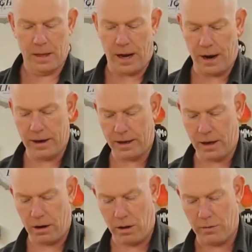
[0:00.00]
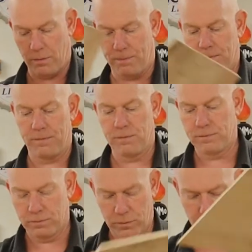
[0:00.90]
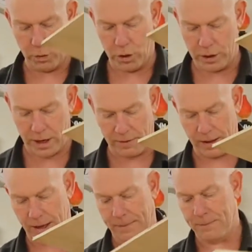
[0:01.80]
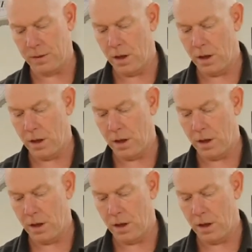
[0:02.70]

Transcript: I already cut all the, the wood and everything.